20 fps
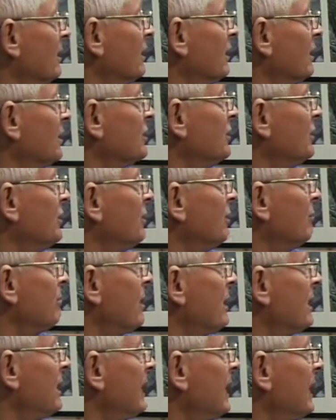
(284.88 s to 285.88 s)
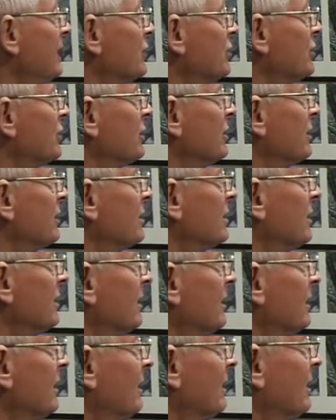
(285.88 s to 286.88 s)
as a young mining entrant,
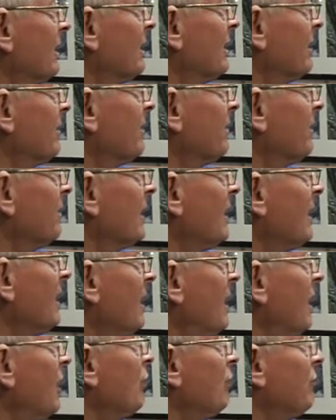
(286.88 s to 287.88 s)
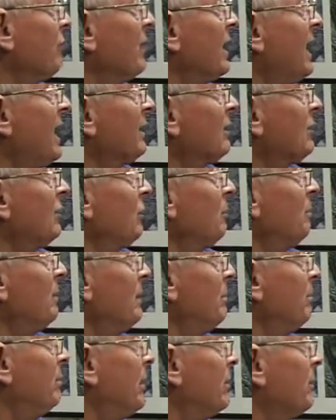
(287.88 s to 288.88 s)
um, I often handled
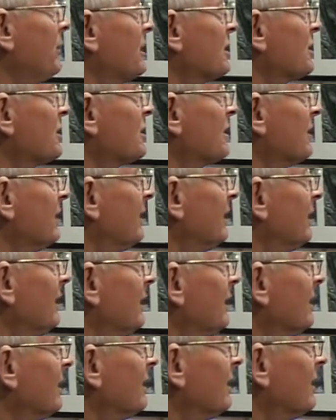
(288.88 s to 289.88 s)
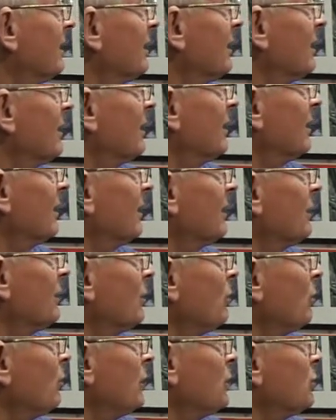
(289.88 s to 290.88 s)
pit ponies,
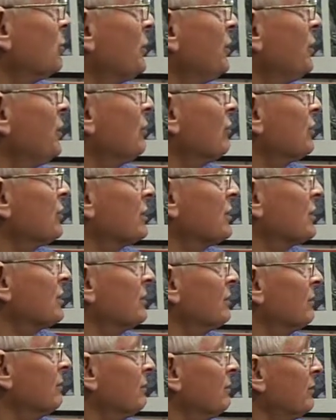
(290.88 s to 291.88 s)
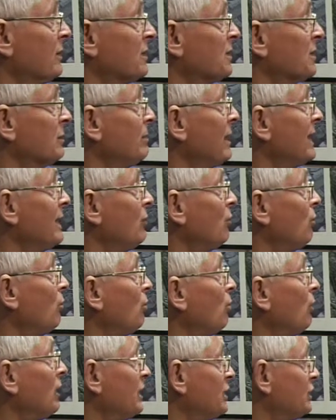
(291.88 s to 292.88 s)
uh, which were used as the, as the main
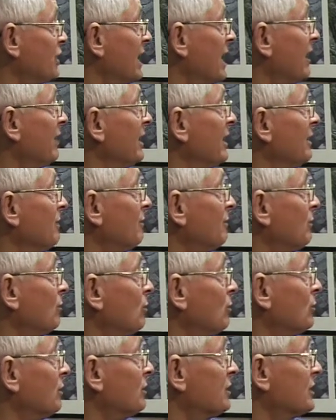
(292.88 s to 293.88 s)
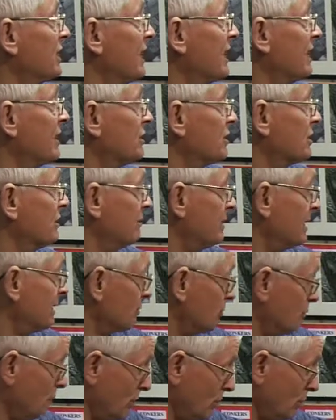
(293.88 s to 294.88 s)
haulage carrier for taking stuff down
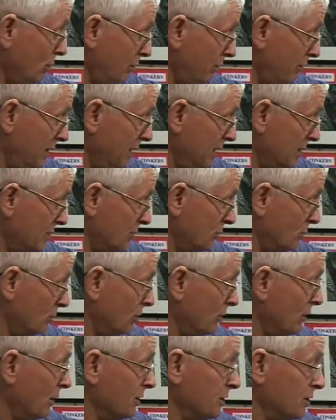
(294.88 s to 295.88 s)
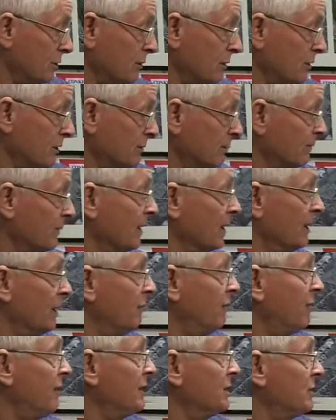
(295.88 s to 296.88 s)
to a coal face or onto a
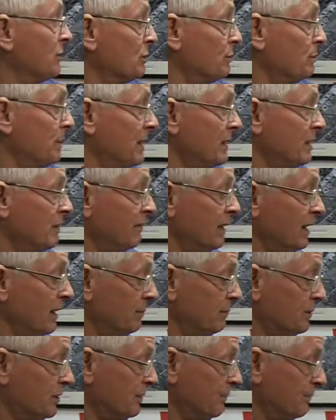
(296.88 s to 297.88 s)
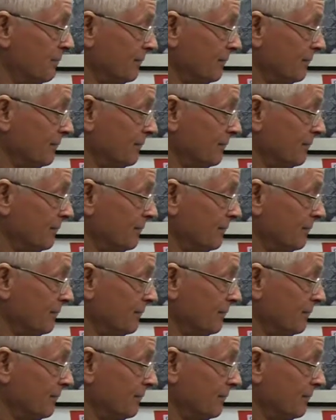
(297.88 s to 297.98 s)
face that was being developed.